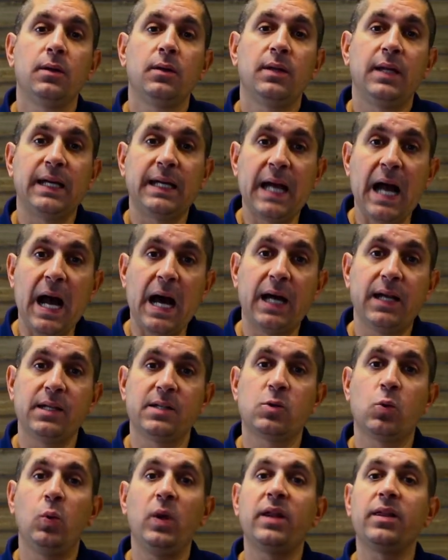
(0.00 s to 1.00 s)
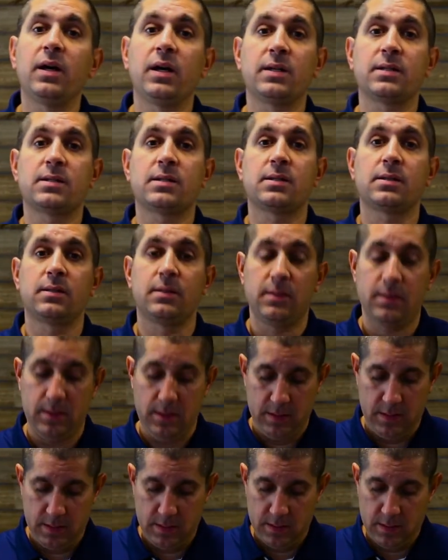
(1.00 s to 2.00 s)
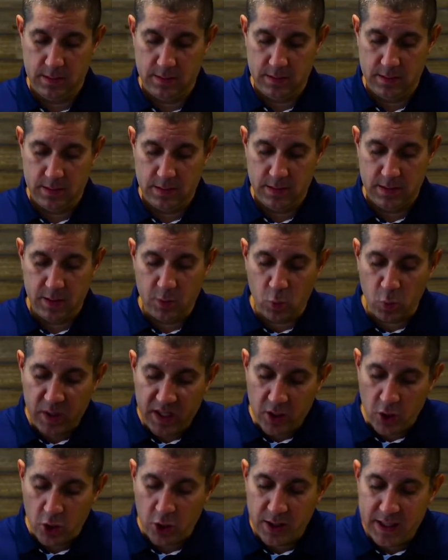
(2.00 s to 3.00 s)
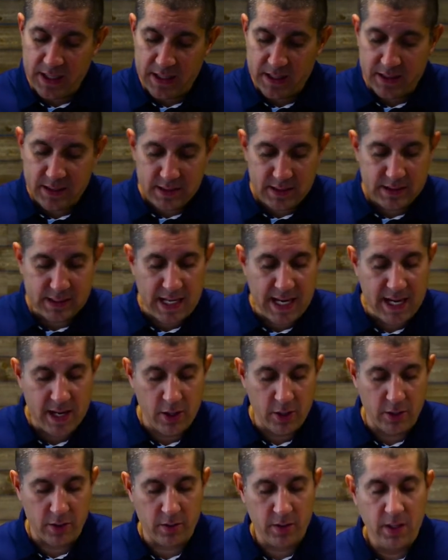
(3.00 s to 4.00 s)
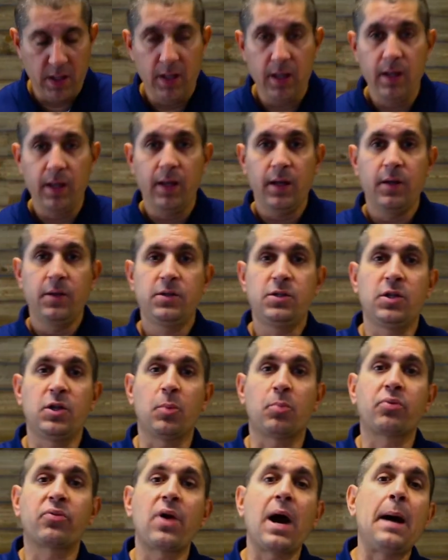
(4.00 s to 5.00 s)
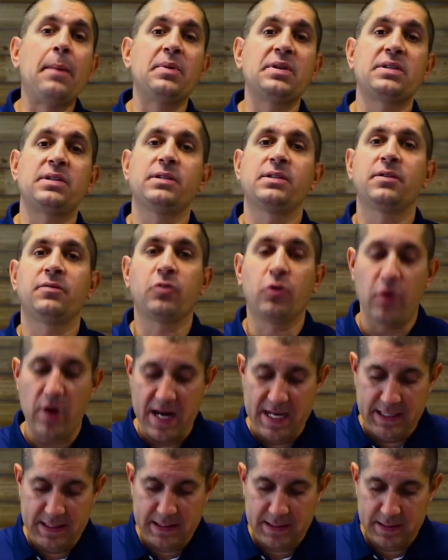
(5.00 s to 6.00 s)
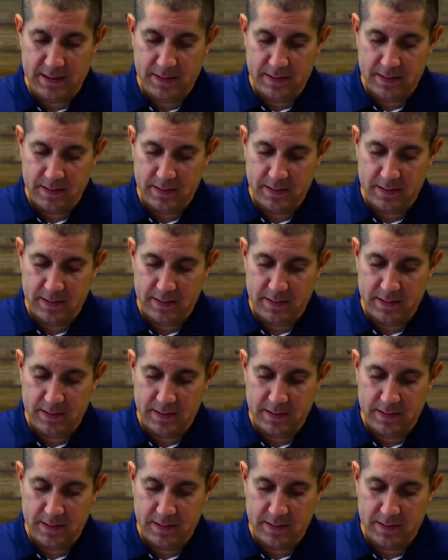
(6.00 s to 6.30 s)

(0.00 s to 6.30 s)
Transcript: that God is with us, and we are His heir to the promises of Christ.